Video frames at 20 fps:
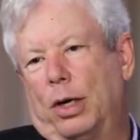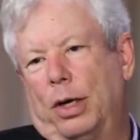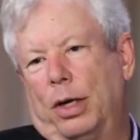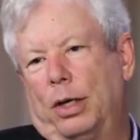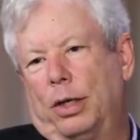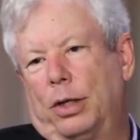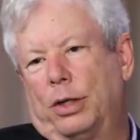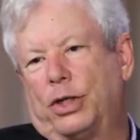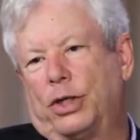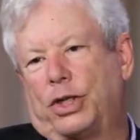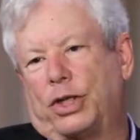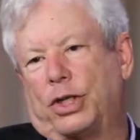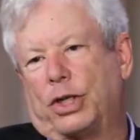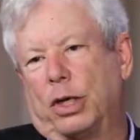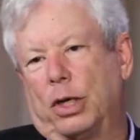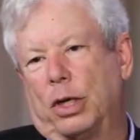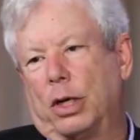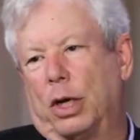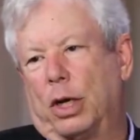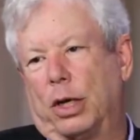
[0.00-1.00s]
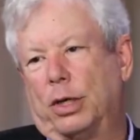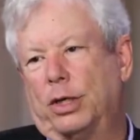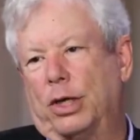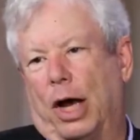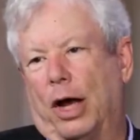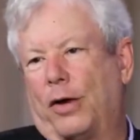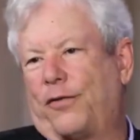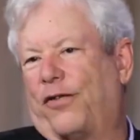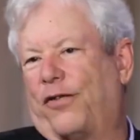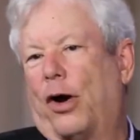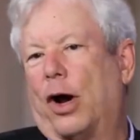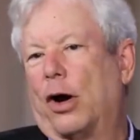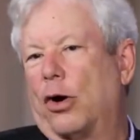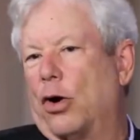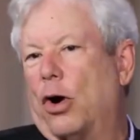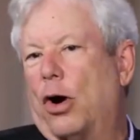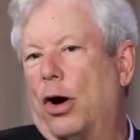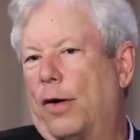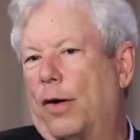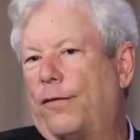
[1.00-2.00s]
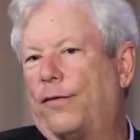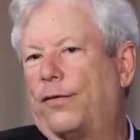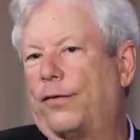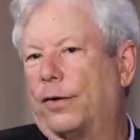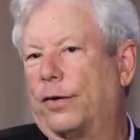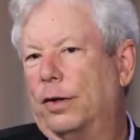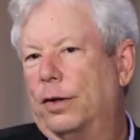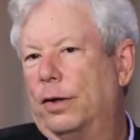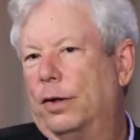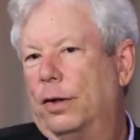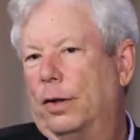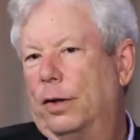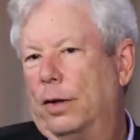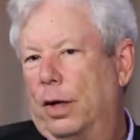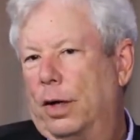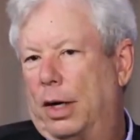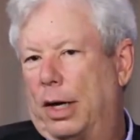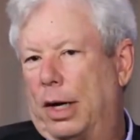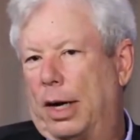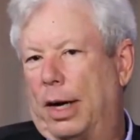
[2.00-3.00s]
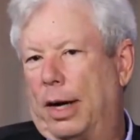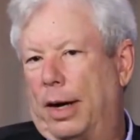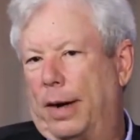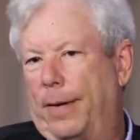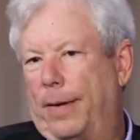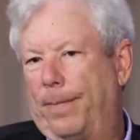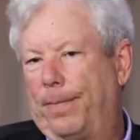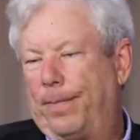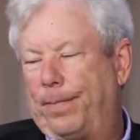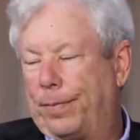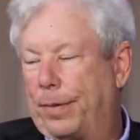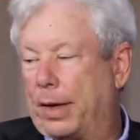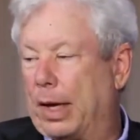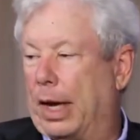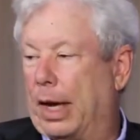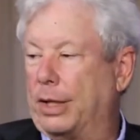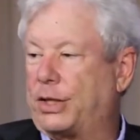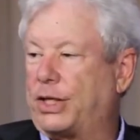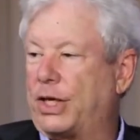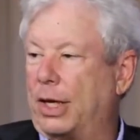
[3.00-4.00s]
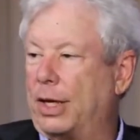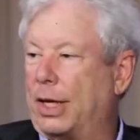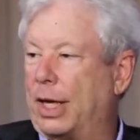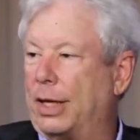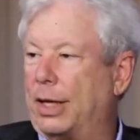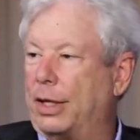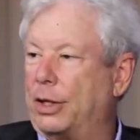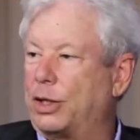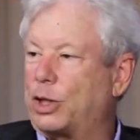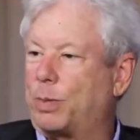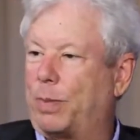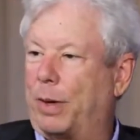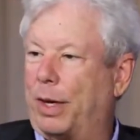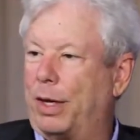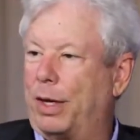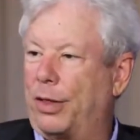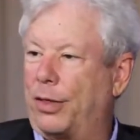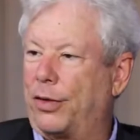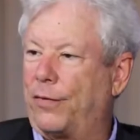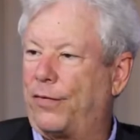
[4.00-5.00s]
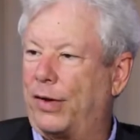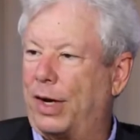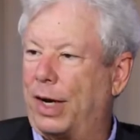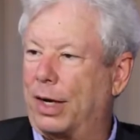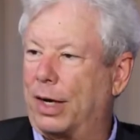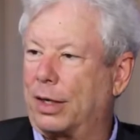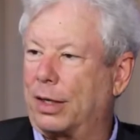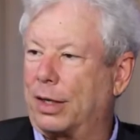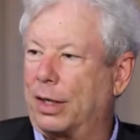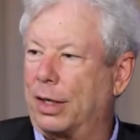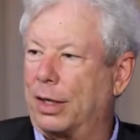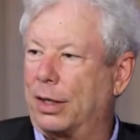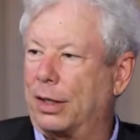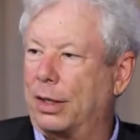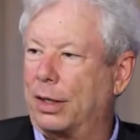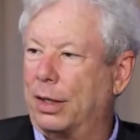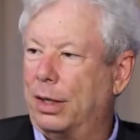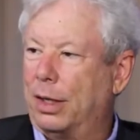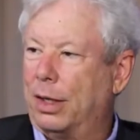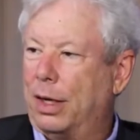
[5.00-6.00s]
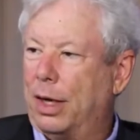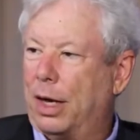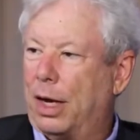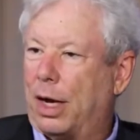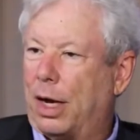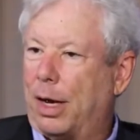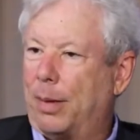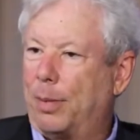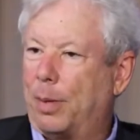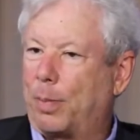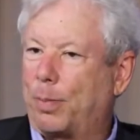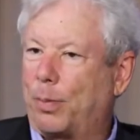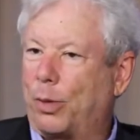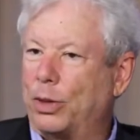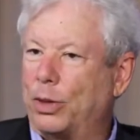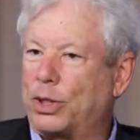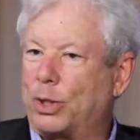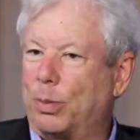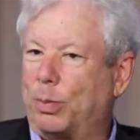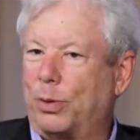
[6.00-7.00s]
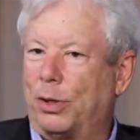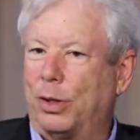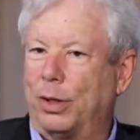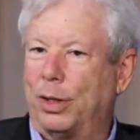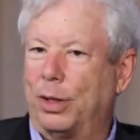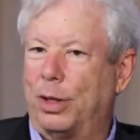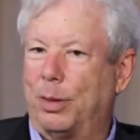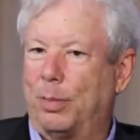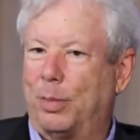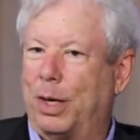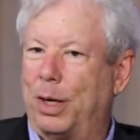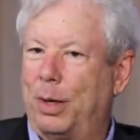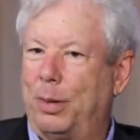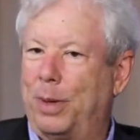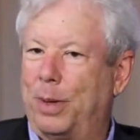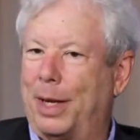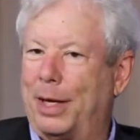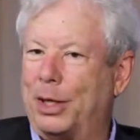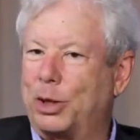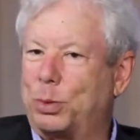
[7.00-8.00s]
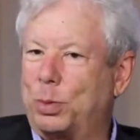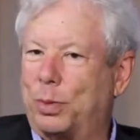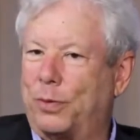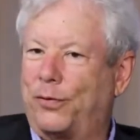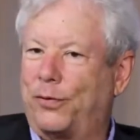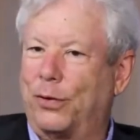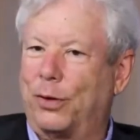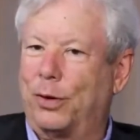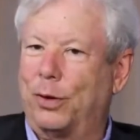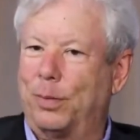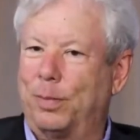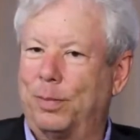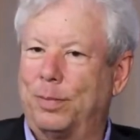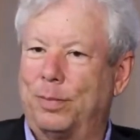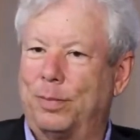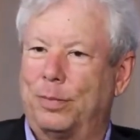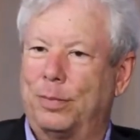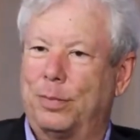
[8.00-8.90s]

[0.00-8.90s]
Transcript: is not far off. I say that in spite of the fact that I'm a principal in a money management firm